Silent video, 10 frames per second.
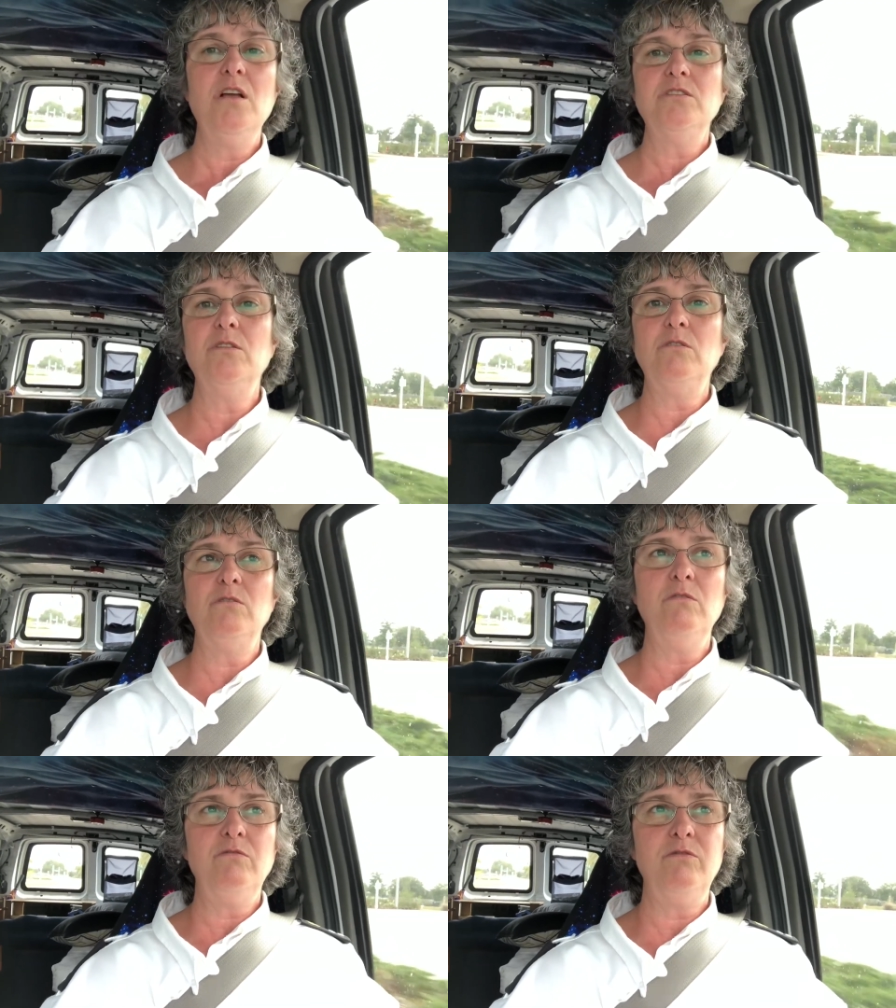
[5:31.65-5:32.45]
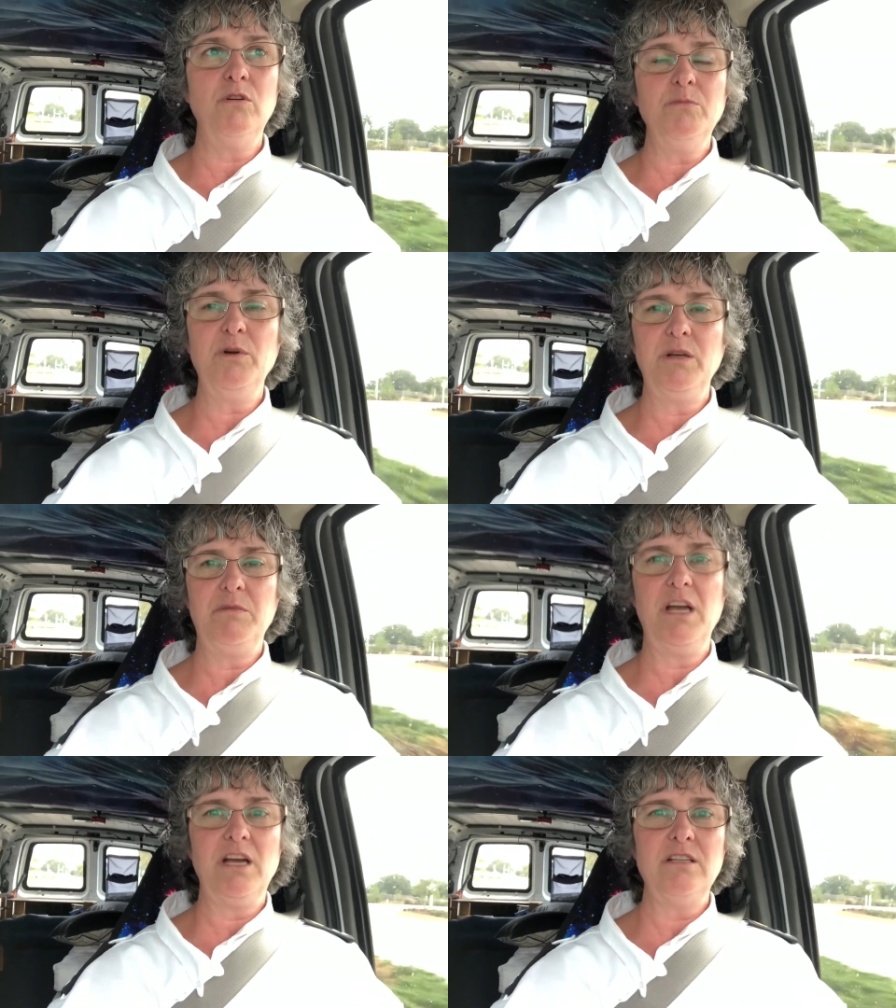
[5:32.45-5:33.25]
So four brake
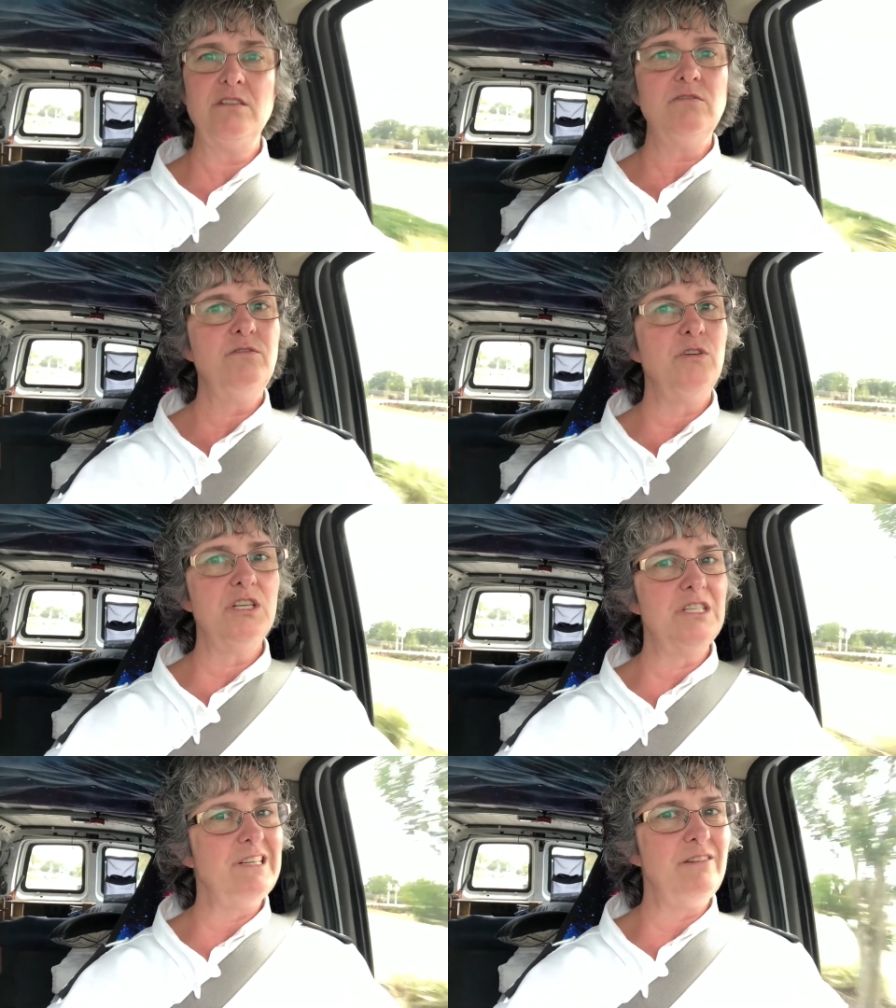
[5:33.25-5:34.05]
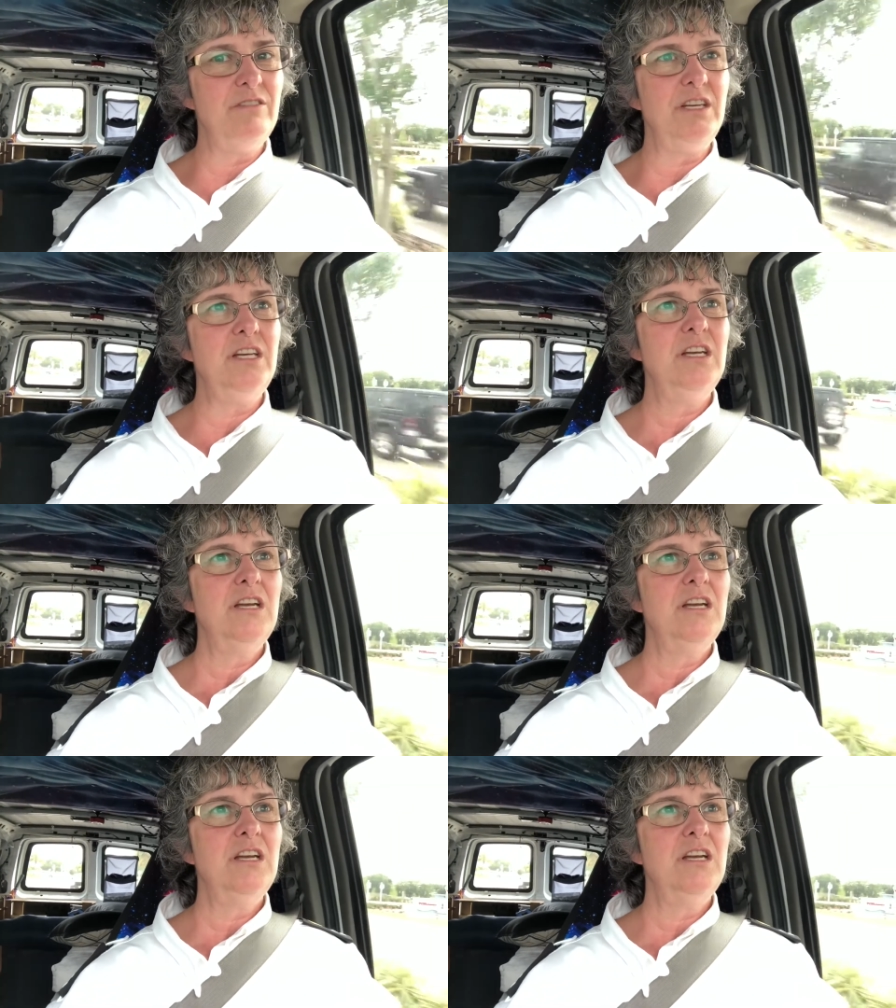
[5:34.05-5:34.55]
pads for a Chevy